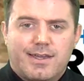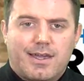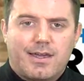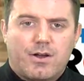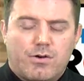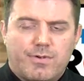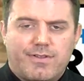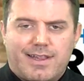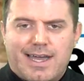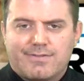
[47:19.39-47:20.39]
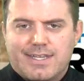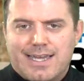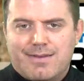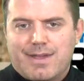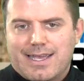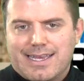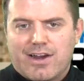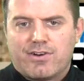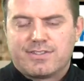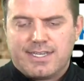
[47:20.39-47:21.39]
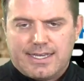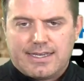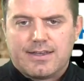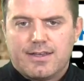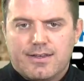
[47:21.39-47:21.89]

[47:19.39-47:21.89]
and home with a lifetime guarantee.